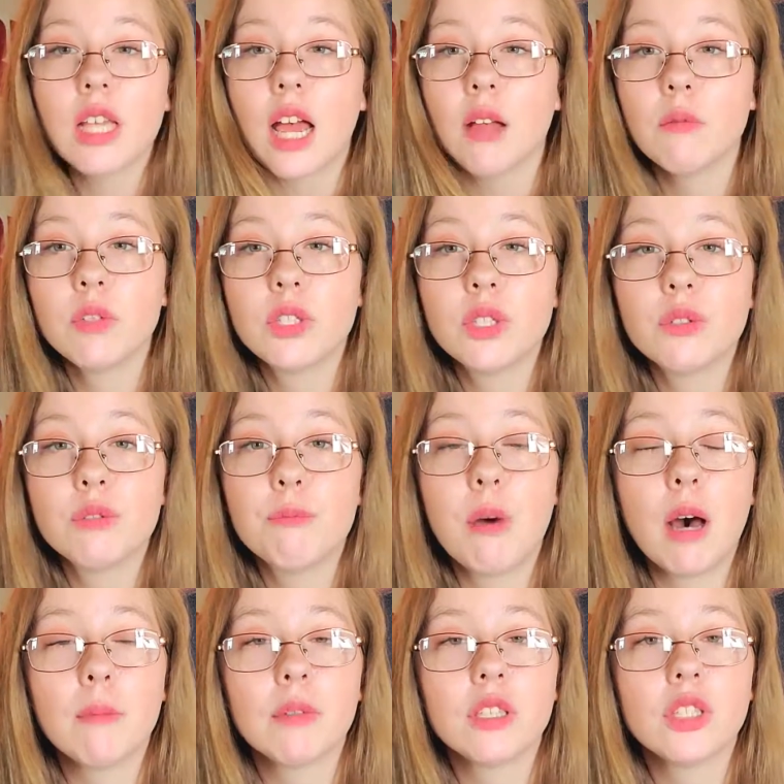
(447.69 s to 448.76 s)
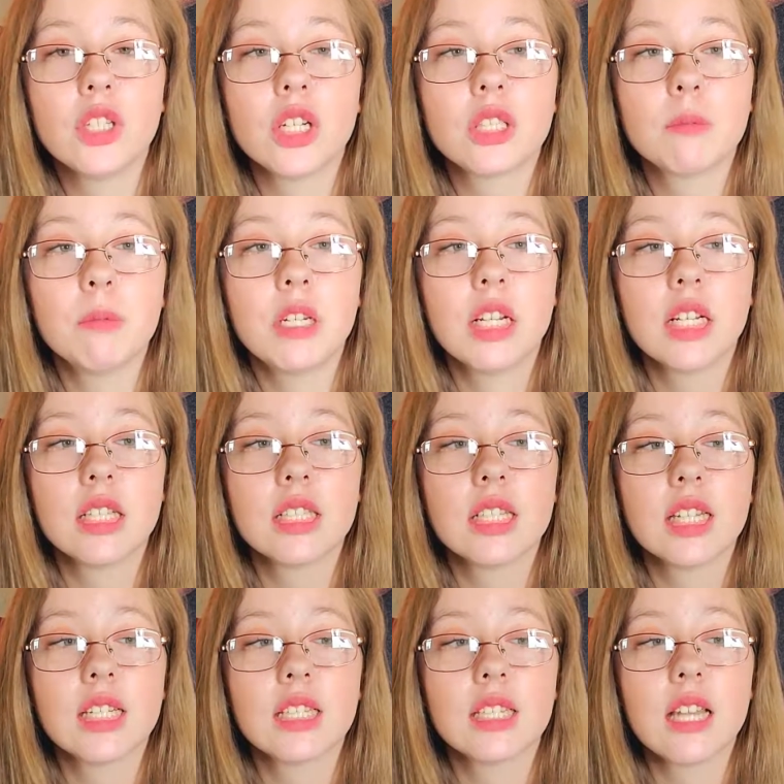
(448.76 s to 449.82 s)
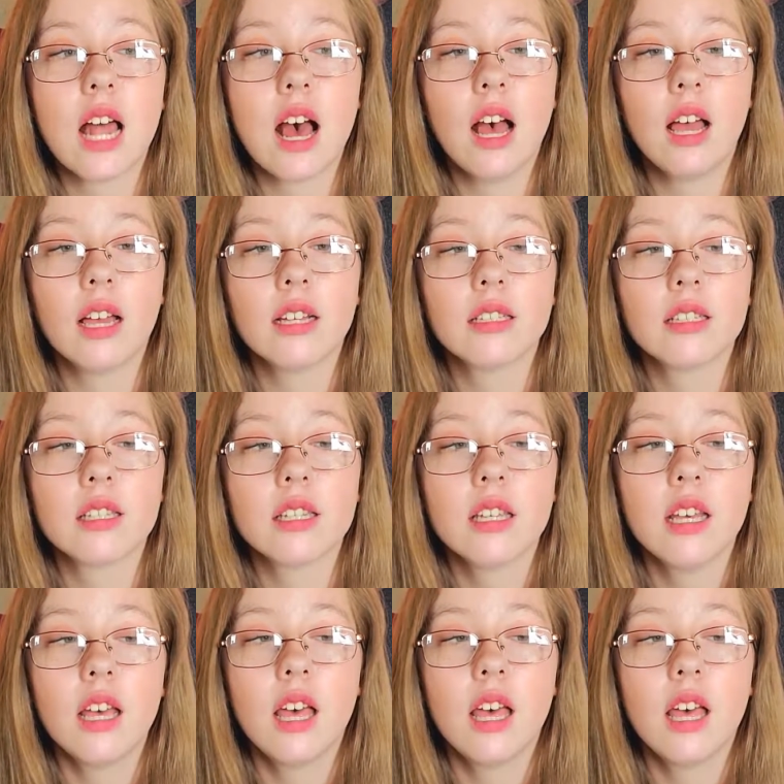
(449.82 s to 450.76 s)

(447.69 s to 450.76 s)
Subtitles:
I would choose Mama just because it's not